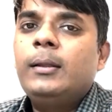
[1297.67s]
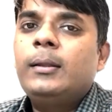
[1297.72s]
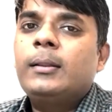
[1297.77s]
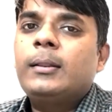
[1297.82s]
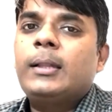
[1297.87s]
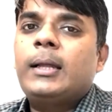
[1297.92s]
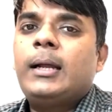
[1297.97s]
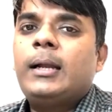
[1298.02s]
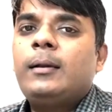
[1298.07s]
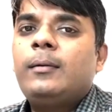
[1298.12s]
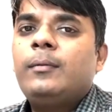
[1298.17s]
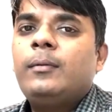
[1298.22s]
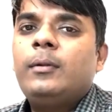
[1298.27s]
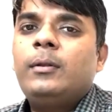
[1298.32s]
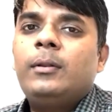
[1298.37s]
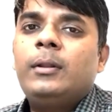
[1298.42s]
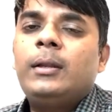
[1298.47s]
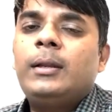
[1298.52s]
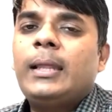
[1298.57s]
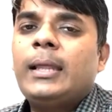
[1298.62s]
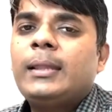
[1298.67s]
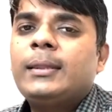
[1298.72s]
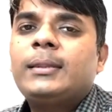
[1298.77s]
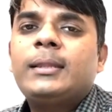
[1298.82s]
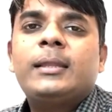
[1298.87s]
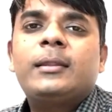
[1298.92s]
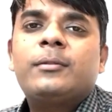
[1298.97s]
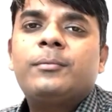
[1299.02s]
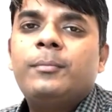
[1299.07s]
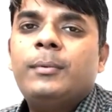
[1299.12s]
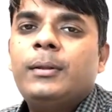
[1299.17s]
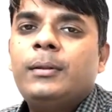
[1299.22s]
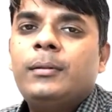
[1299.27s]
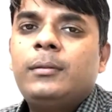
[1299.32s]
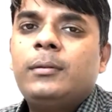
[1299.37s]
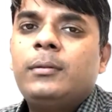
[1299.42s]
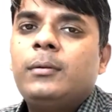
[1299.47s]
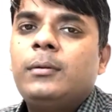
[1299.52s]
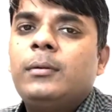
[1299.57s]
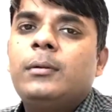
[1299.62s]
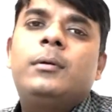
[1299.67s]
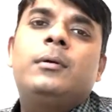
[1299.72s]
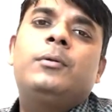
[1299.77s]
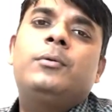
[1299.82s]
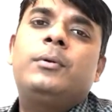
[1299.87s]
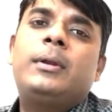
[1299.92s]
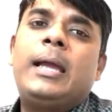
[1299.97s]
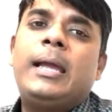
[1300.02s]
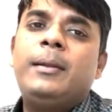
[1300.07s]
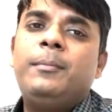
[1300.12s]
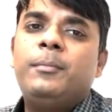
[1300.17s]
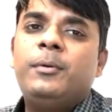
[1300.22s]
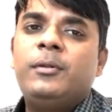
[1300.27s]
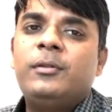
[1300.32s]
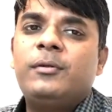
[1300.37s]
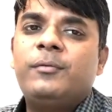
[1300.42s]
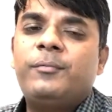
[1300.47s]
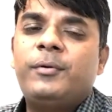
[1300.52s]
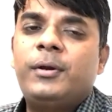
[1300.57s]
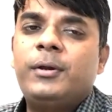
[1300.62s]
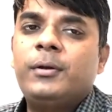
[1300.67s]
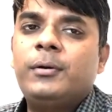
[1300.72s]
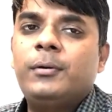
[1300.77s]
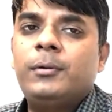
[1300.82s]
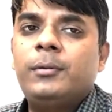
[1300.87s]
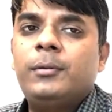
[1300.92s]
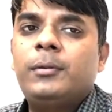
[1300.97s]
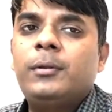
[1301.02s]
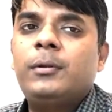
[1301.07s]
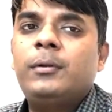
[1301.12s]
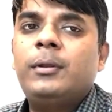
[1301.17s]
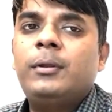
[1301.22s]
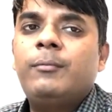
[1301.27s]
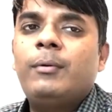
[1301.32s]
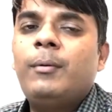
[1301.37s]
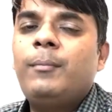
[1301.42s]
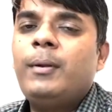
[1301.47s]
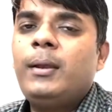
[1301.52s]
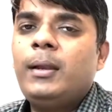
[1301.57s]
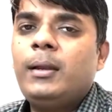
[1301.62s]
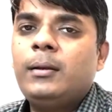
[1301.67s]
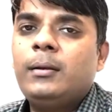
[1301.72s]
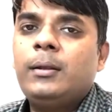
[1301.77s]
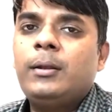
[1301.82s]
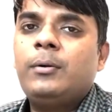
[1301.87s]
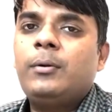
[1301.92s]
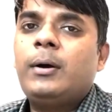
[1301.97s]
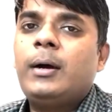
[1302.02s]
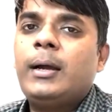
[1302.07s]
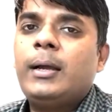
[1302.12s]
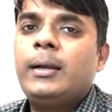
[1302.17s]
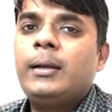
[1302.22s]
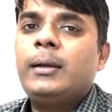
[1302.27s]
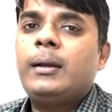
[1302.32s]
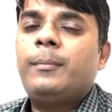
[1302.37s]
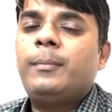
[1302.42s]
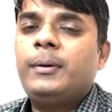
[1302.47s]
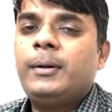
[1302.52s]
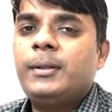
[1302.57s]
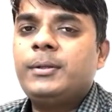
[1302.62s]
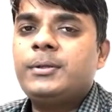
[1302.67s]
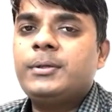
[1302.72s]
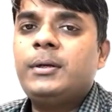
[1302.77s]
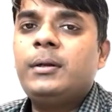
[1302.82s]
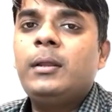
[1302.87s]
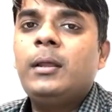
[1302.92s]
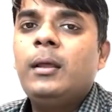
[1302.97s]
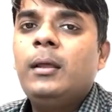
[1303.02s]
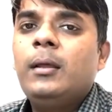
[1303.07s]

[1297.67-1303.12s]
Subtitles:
that the next 6 months to 9 months of returns it will be in high double digit.